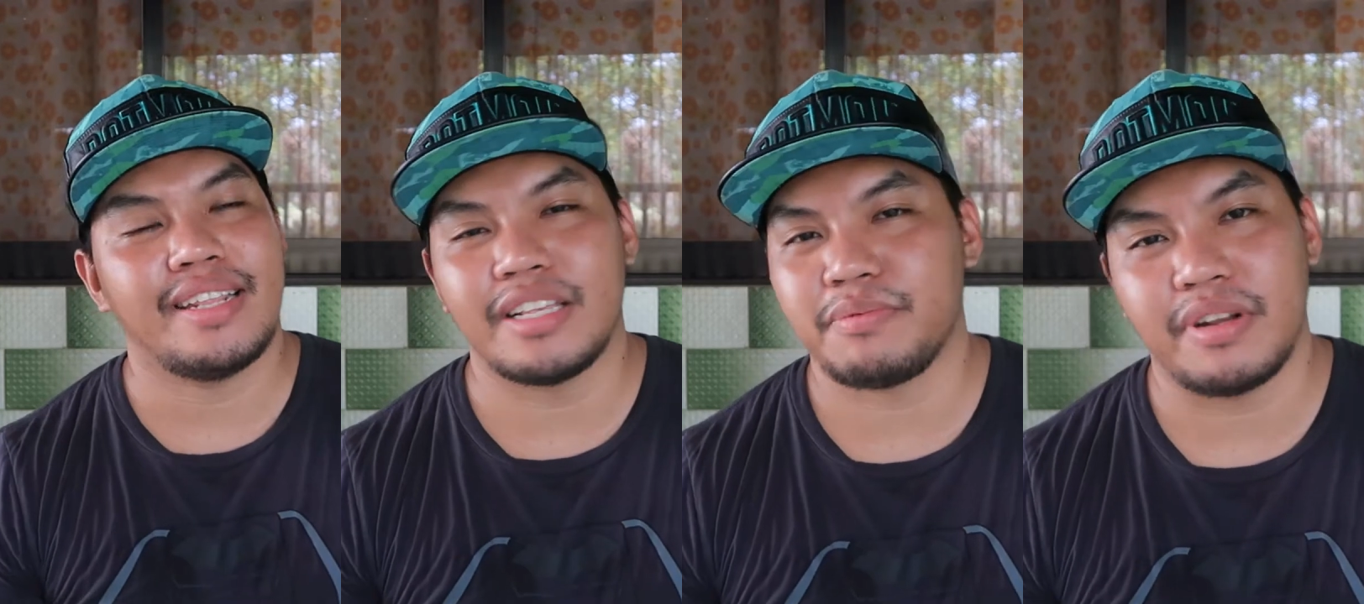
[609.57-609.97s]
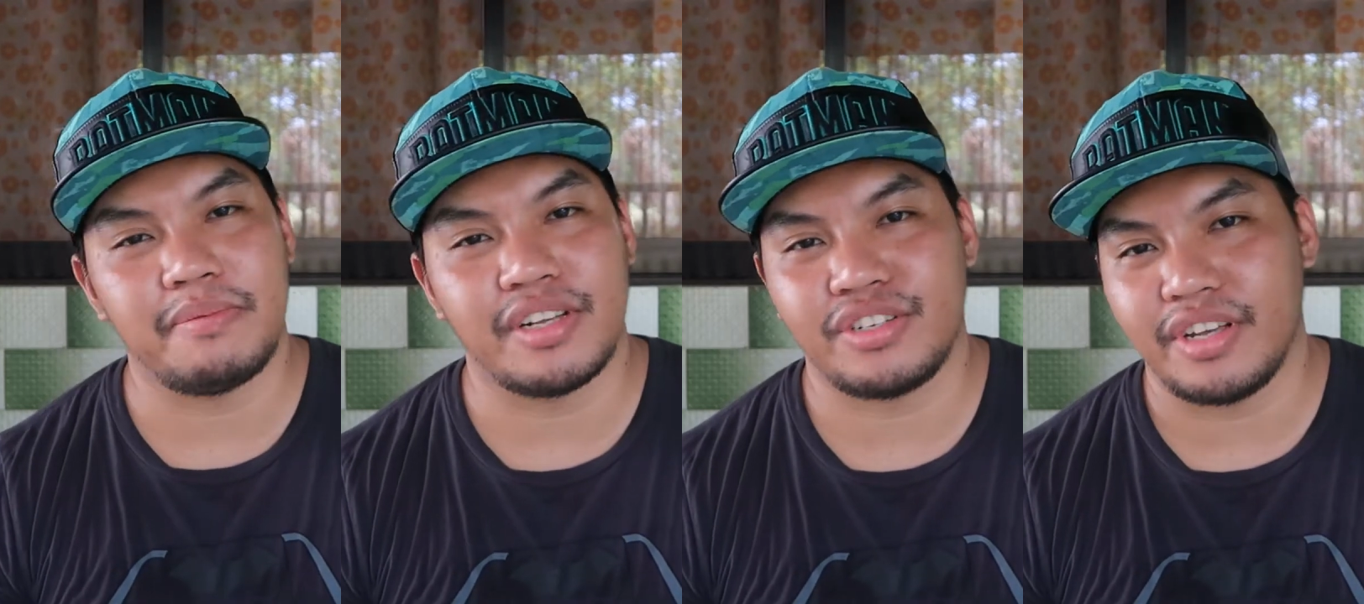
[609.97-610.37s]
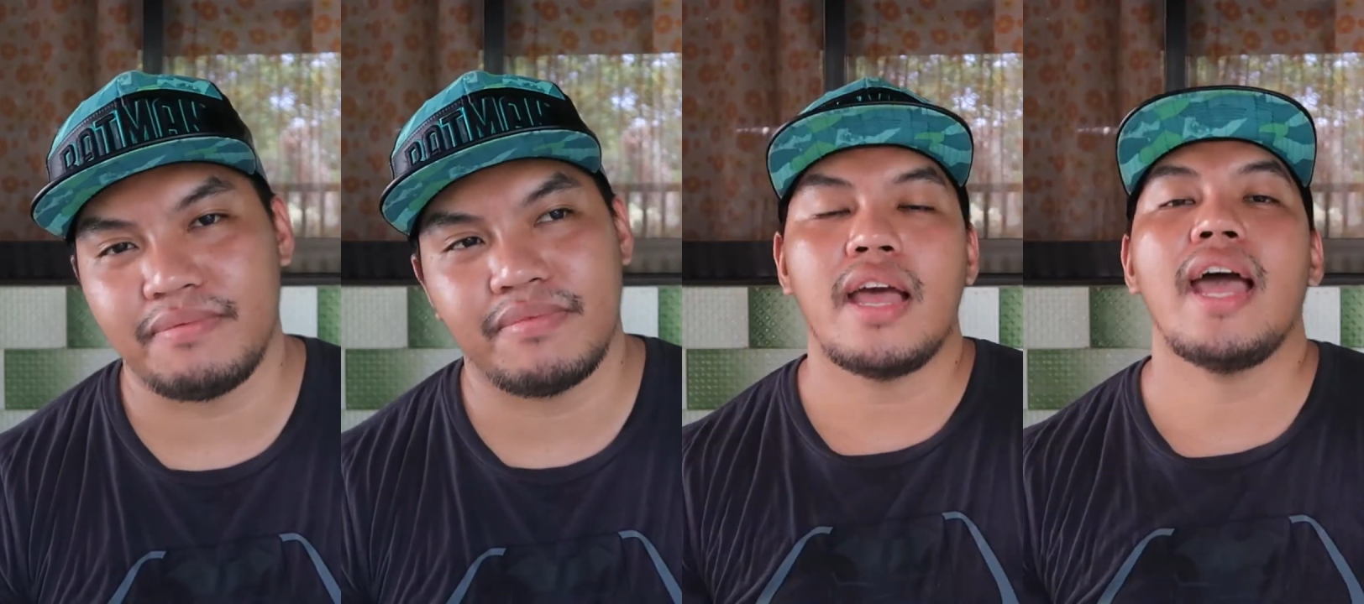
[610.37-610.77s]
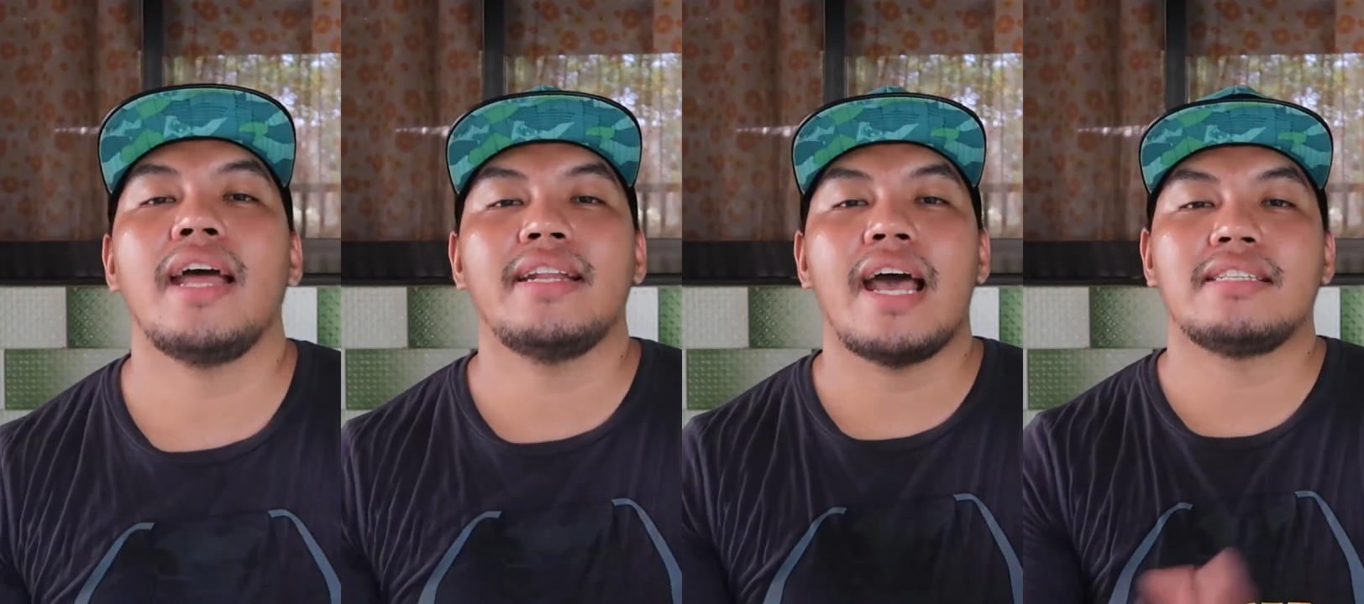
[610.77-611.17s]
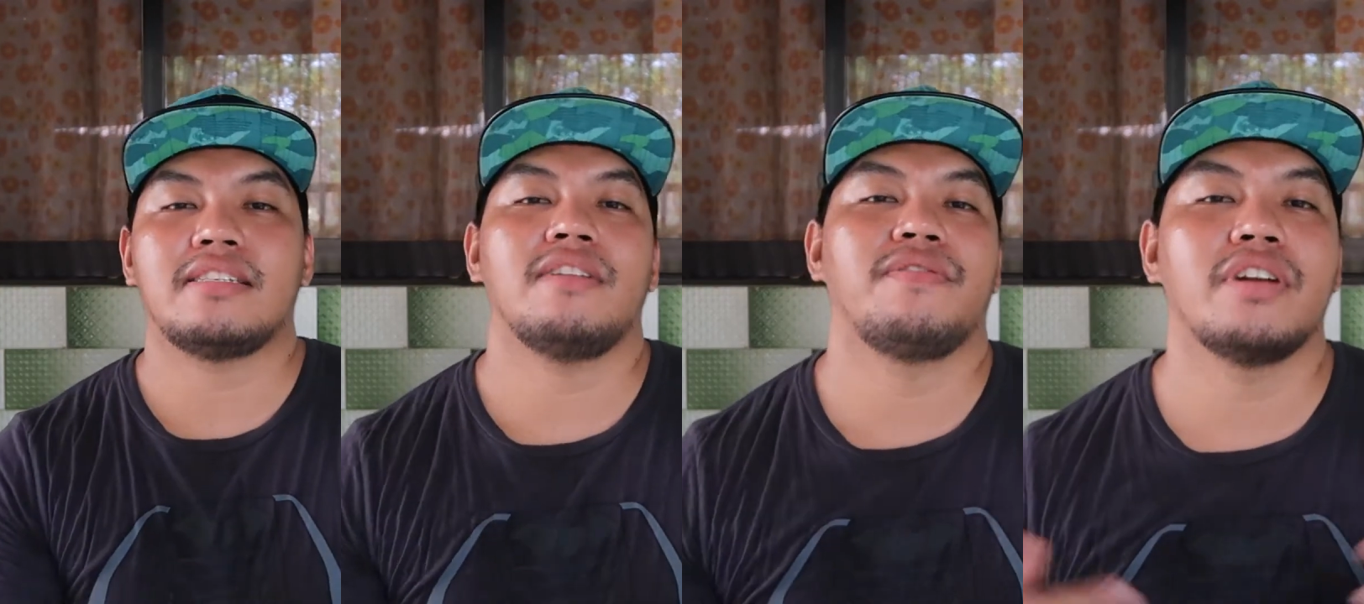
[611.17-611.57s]
that's pretty much it and
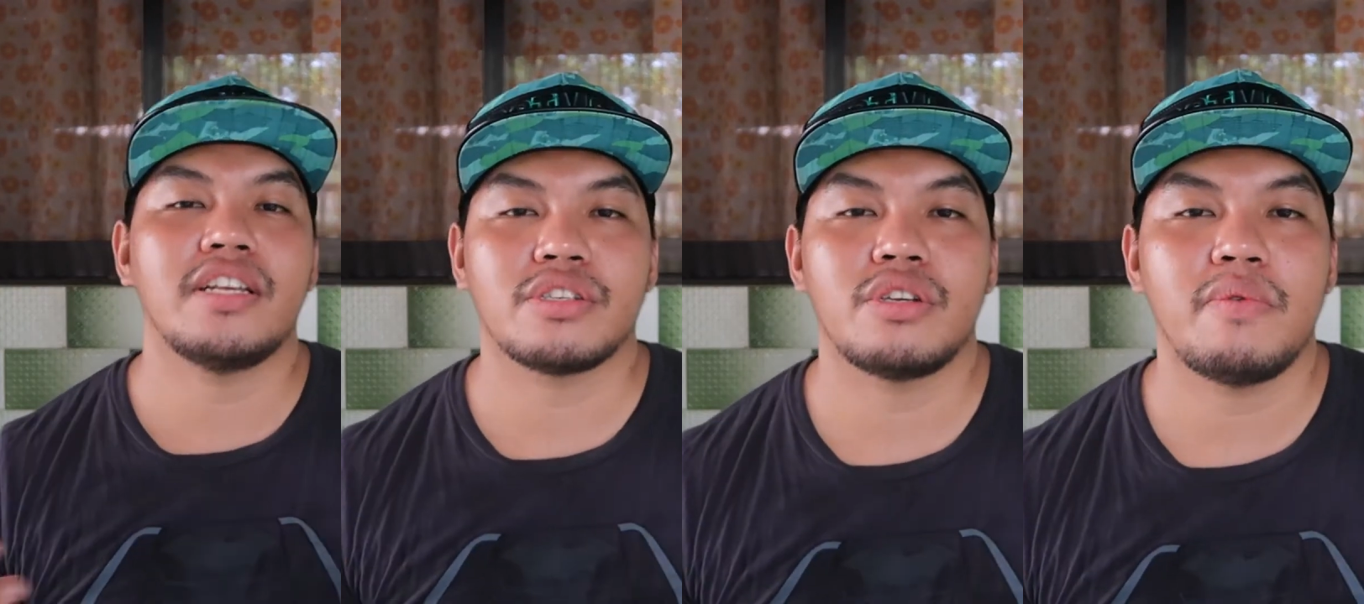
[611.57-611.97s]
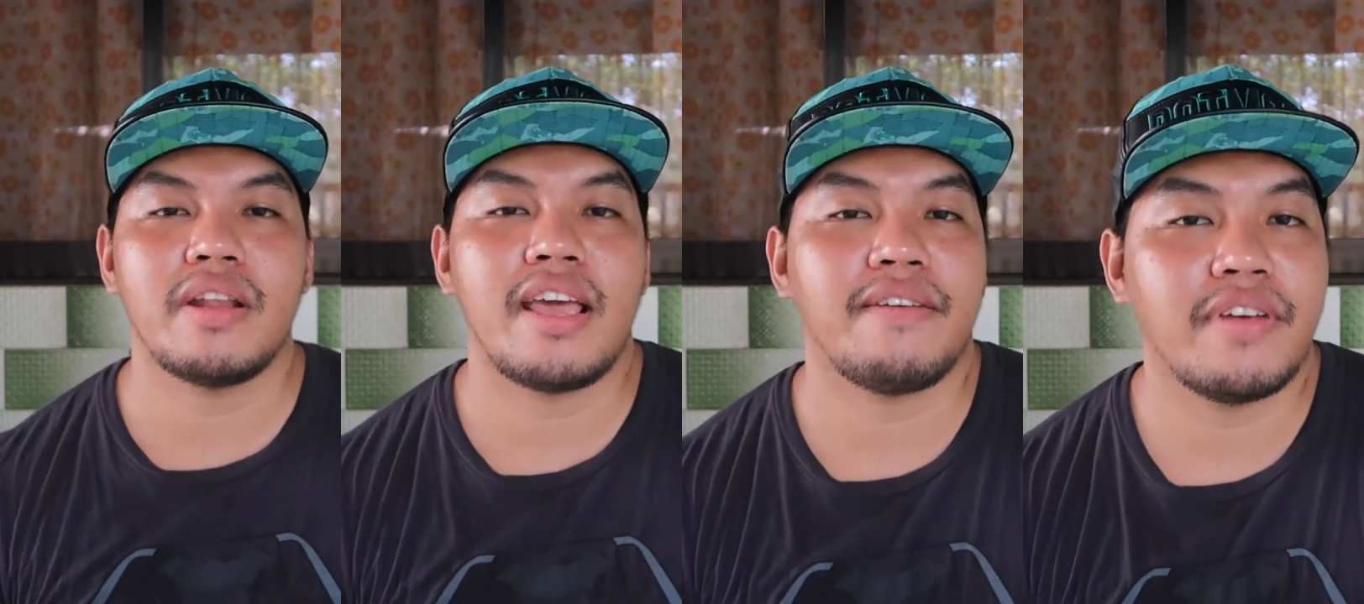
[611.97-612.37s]
that's it for this Q&A